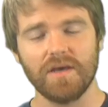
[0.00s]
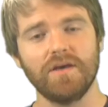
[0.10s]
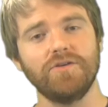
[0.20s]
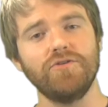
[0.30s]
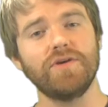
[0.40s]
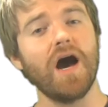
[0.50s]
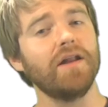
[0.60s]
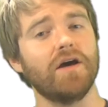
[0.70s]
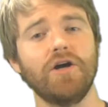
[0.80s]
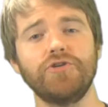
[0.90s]
You
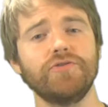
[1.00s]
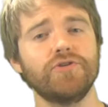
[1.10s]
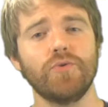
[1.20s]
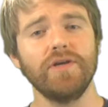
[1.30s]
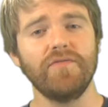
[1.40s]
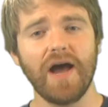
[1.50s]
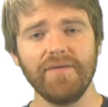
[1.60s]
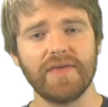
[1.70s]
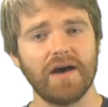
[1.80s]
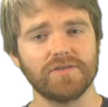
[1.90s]
got
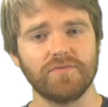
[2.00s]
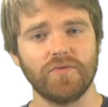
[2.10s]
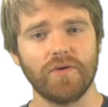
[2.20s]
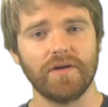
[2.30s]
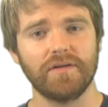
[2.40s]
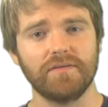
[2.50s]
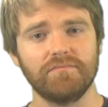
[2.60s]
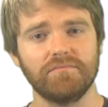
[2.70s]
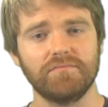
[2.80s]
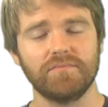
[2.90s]
$125,000 for it.
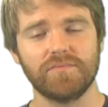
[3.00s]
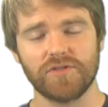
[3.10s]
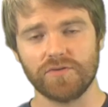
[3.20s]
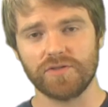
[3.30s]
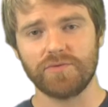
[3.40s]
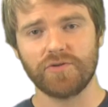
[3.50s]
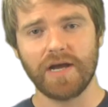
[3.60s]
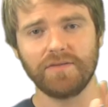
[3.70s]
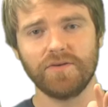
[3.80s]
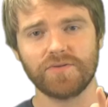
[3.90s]
So
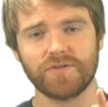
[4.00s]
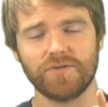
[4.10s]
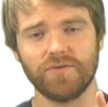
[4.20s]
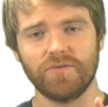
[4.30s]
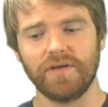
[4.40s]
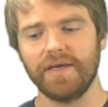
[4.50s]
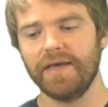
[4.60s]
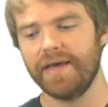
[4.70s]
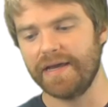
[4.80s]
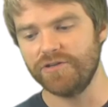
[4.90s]
subtract those two,
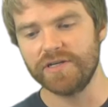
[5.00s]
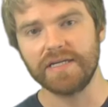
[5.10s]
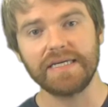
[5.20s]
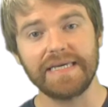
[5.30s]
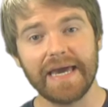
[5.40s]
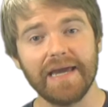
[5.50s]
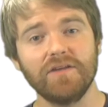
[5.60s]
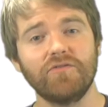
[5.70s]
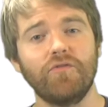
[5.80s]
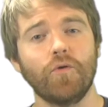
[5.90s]
and you get a gain
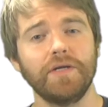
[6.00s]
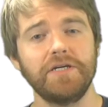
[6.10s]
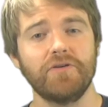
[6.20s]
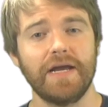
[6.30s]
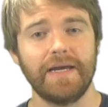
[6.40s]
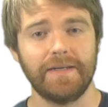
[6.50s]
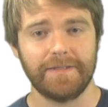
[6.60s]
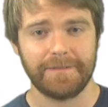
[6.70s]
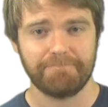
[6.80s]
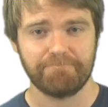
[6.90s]
of 40 grand.